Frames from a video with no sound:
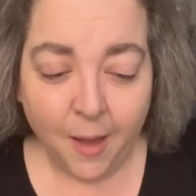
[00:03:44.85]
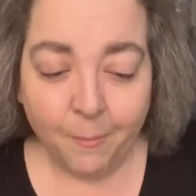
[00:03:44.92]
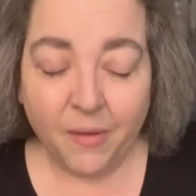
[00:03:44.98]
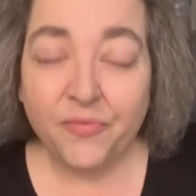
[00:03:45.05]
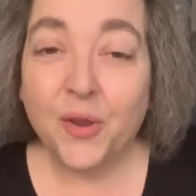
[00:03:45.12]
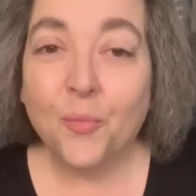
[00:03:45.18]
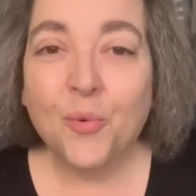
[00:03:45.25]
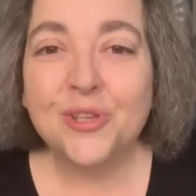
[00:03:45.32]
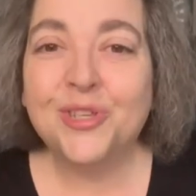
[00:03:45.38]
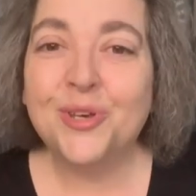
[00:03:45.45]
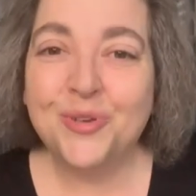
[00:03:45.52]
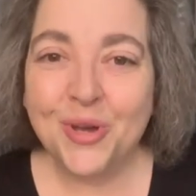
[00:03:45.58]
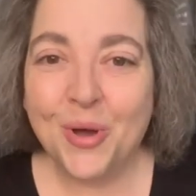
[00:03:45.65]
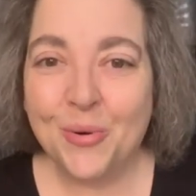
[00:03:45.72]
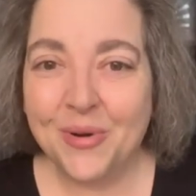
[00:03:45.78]
But there was a
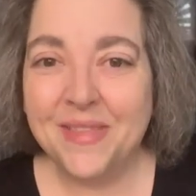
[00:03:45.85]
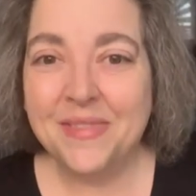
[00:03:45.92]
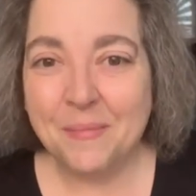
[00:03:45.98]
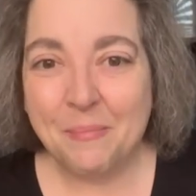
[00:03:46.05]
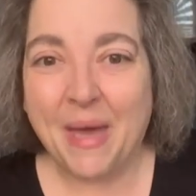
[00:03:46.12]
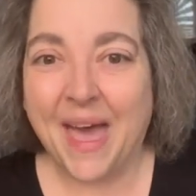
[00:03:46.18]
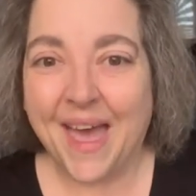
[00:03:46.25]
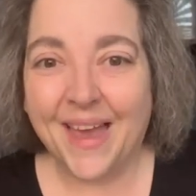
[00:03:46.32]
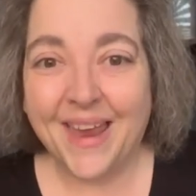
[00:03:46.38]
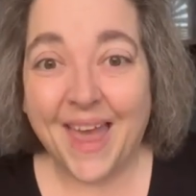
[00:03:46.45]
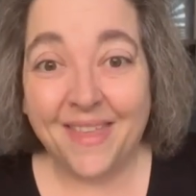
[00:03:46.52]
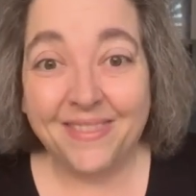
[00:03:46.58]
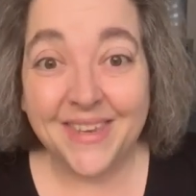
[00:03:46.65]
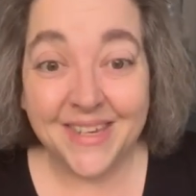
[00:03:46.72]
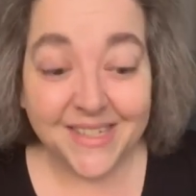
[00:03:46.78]
note in the bag
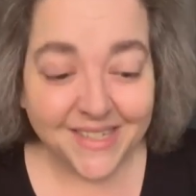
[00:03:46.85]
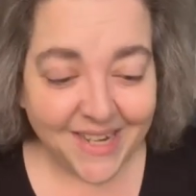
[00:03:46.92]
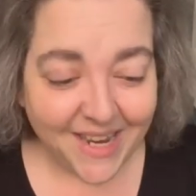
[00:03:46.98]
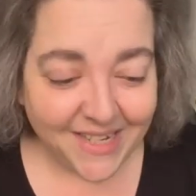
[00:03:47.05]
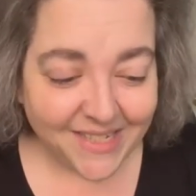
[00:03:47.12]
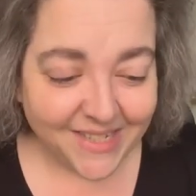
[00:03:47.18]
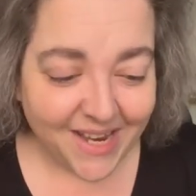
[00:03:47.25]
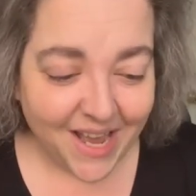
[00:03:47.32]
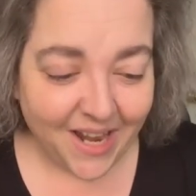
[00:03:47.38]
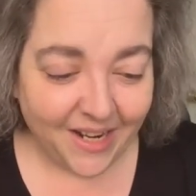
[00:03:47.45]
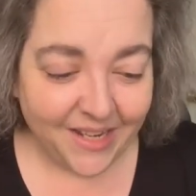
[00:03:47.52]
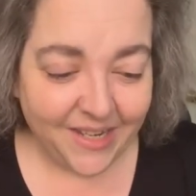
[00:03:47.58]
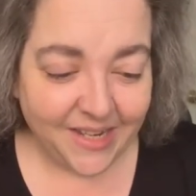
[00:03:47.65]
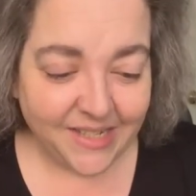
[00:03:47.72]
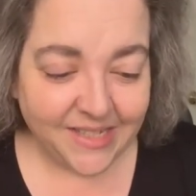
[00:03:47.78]
at the estate sale,
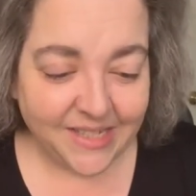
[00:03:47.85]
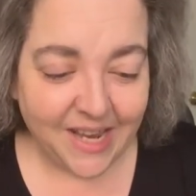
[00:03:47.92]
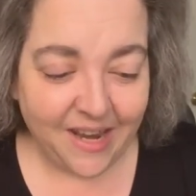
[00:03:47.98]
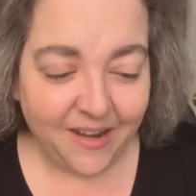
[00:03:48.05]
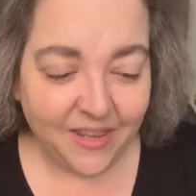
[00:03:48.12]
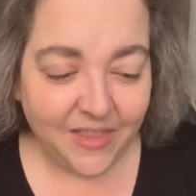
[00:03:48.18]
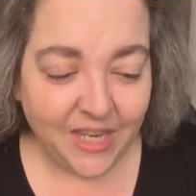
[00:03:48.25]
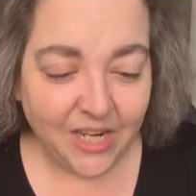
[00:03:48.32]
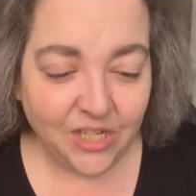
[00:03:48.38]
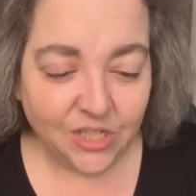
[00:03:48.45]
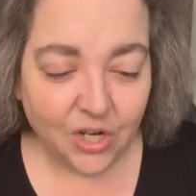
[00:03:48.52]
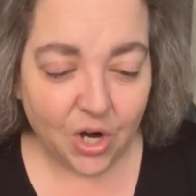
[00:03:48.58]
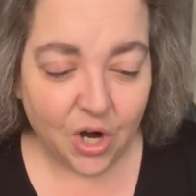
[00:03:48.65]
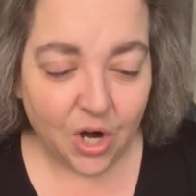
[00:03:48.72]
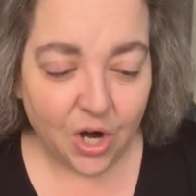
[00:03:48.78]
and it said, these
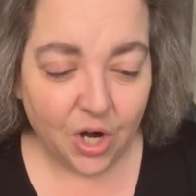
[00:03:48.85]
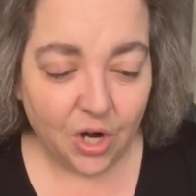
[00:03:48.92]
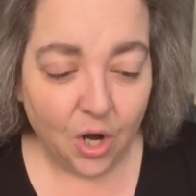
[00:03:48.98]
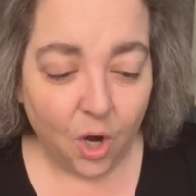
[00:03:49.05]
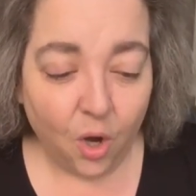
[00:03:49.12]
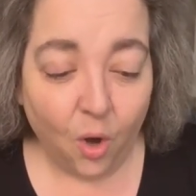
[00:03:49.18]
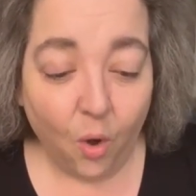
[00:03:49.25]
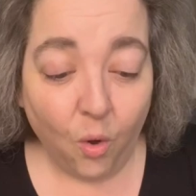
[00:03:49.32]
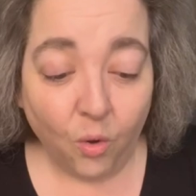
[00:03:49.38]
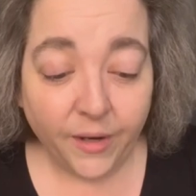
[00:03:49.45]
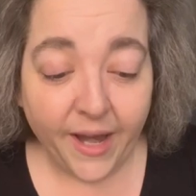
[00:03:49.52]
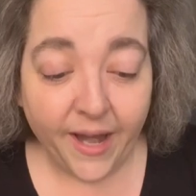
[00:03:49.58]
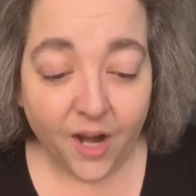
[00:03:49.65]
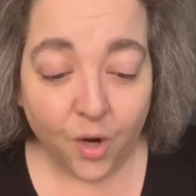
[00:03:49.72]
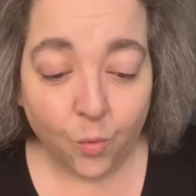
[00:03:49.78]
are old
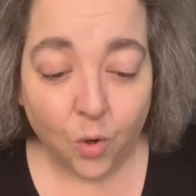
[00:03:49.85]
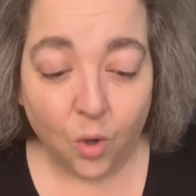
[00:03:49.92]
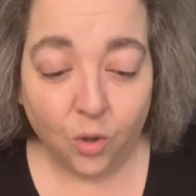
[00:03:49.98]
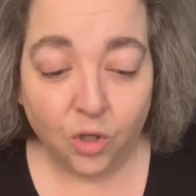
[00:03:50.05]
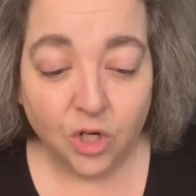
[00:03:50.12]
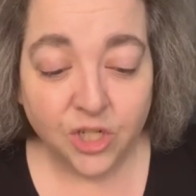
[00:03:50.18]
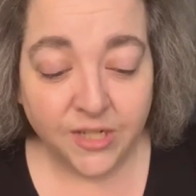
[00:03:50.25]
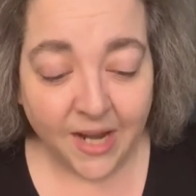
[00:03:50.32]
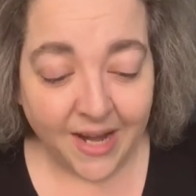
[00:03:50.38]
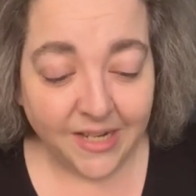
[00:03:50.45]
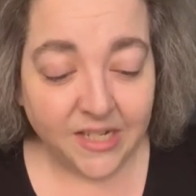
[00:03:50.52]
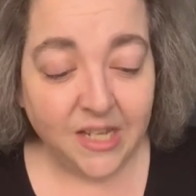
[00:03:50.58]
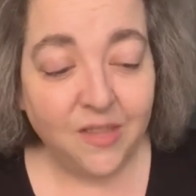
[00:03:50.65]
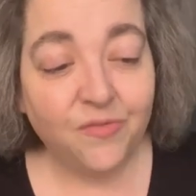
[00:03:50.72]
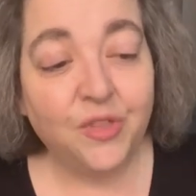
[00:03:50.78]
hair rollers,
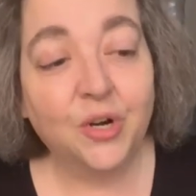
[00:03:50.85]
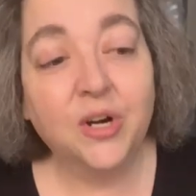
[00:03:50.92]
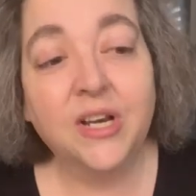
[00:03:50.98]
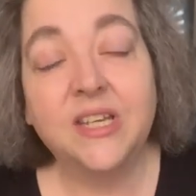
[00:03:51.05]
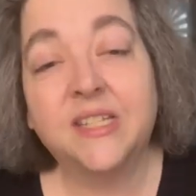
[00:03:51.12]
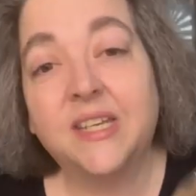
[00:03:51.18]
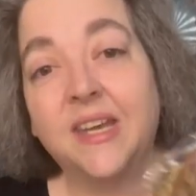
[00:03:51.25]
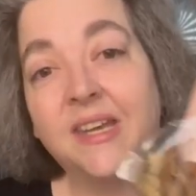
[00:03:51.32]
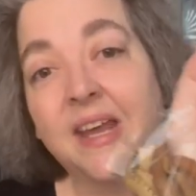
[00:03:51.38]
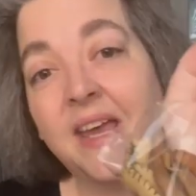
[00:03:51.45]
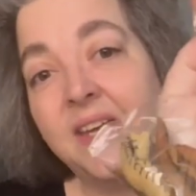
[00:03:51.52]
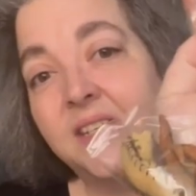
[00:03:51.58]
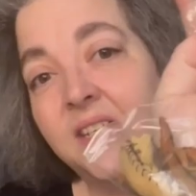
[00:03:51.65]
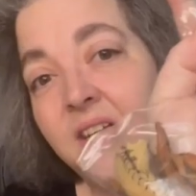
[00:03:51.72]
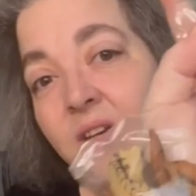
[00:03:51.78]
1930s to
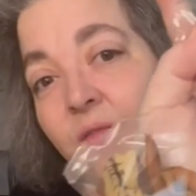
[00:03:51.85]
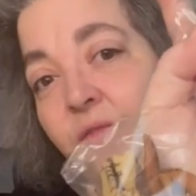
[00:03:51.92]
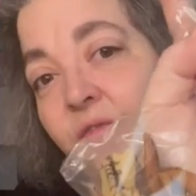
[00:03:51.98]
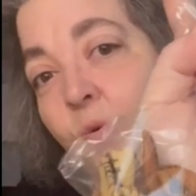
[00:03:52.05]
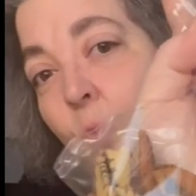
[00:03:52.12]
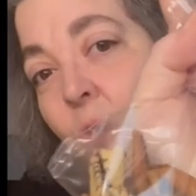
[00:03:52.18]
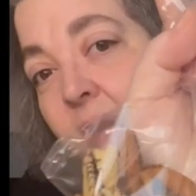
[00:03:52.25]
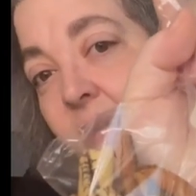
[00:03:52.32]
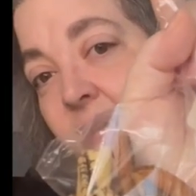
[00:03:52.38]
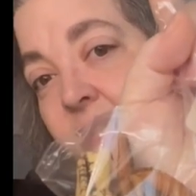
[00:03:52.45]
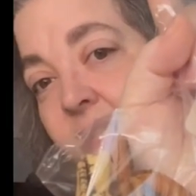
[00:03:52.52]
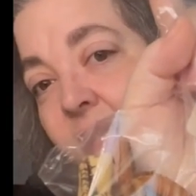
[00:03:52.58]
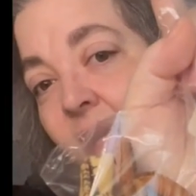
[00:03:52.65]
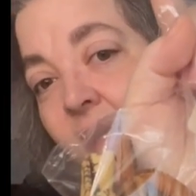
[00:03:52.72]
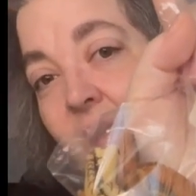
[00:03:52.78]

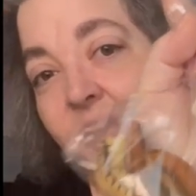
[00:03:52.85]
1940s.